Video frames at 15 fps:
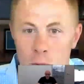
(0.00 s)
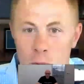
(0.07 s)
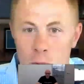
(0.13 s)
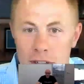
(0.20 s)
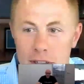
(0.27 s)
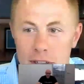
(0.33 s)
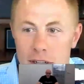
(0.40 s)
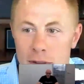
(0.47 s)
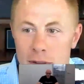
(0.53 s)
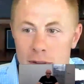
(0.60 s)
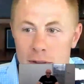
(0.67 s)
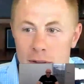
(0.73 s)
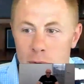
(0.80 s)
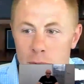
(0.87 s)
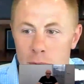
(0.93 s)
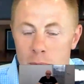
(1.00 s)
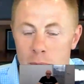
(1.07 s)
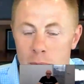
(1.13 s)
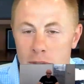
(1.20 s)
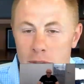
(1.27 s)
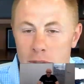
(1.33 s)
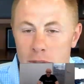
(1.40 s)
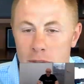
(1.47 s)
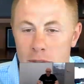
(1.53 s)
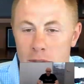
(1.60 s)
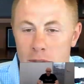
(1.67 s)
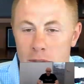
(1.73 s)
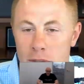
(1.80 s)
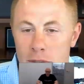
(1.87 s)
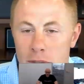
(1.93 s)
one that we will be posting up
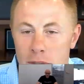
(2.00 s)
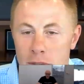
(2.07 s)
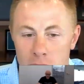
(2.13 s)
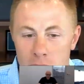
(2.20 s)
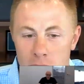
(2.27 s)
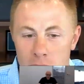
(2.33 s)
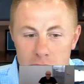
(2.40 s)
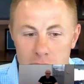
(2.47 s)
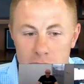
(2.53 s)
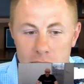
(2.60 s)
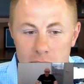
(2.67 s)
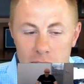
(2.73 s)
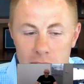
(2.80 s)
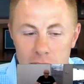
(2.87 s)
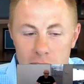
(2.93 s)
on the blog site.